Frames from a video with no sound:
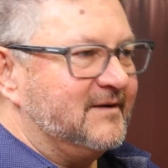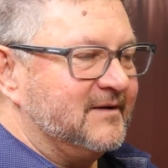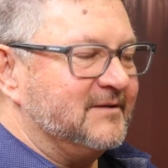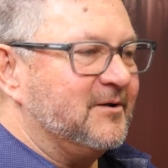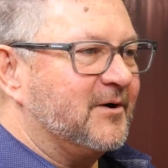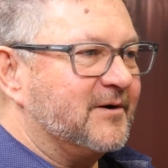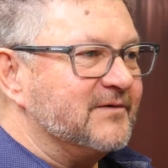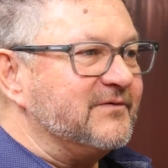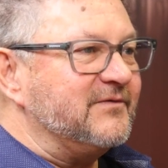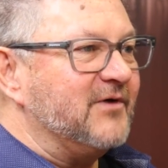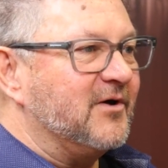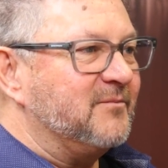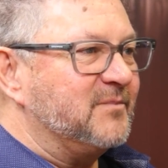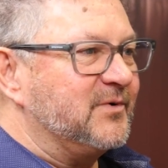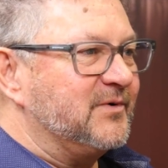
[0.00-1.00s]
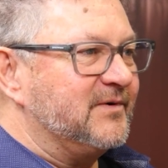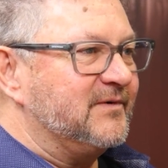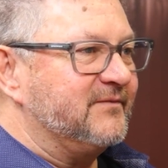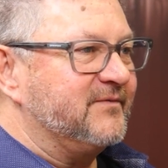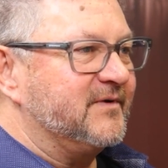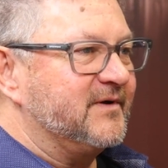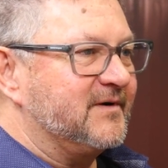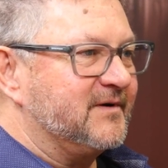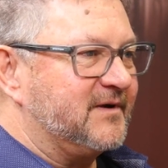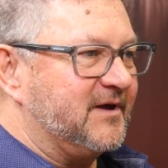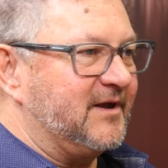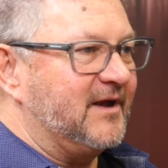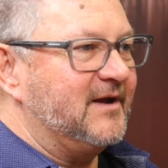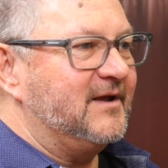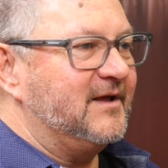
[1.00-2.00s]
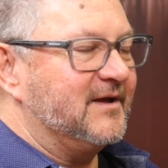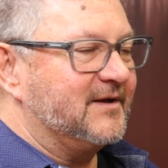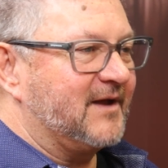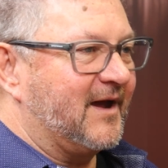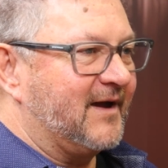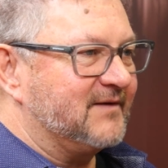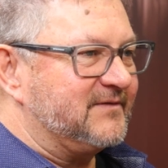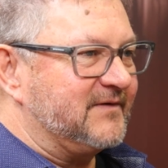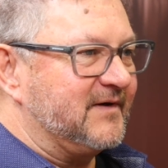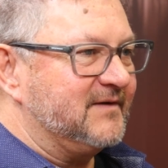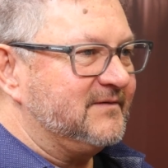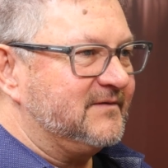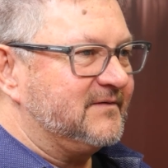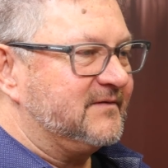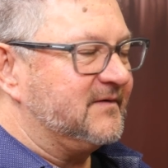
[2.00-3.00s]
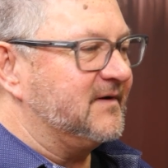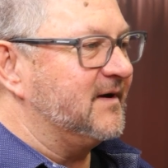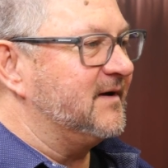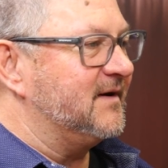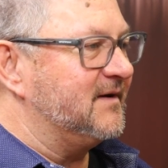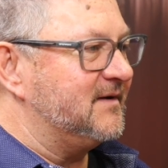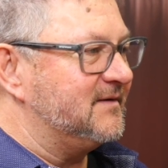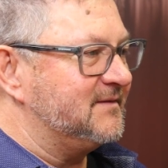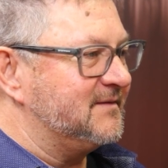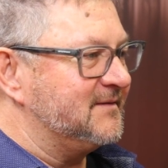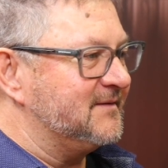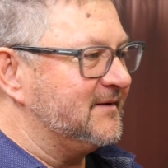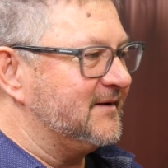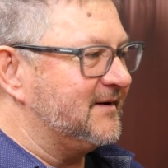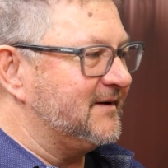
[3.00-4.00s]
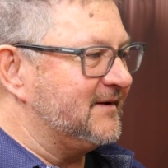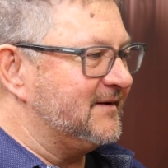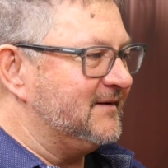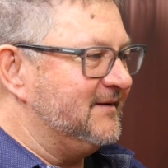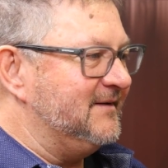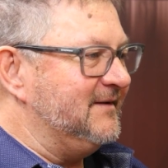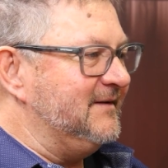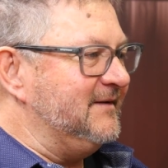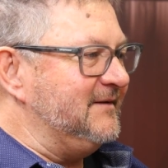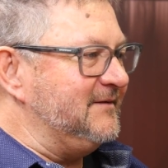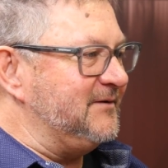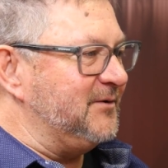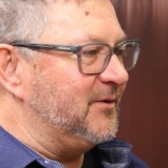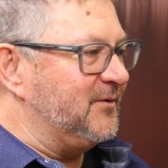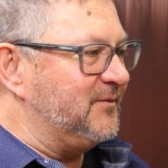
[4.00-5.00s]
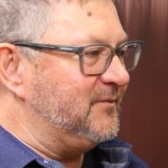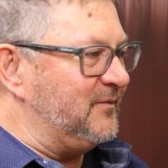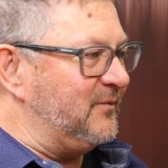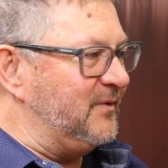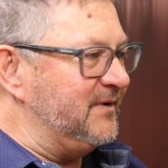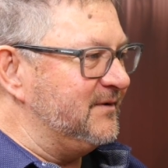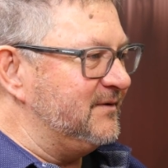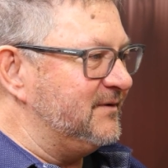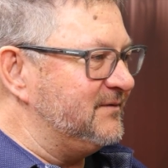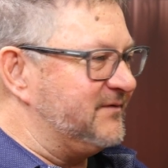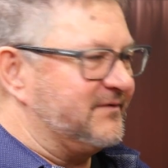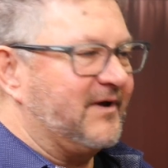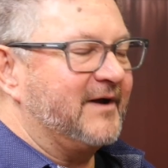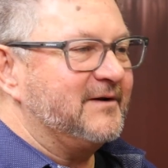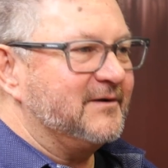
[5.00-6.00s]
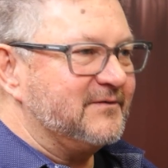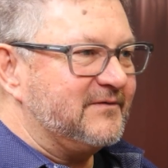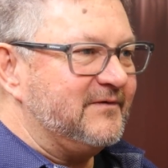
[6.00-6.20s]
a large number of their Canadian assets. And, we'll sign a